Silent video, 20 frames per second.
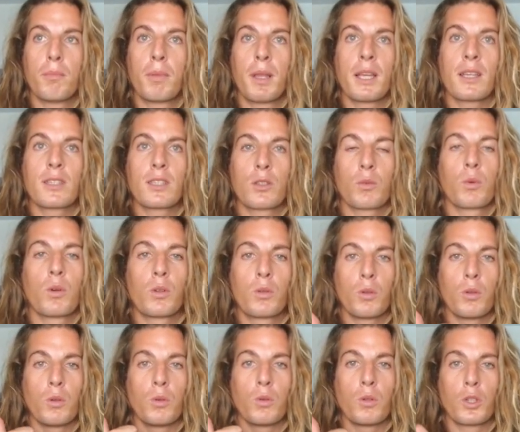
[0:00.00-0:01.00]
places where
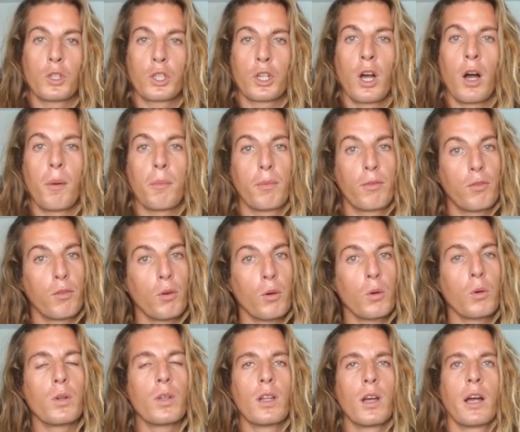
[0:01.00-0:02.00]
to shop
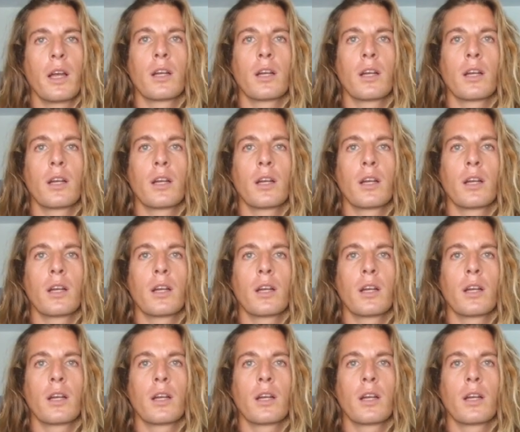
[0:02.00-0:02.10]
food.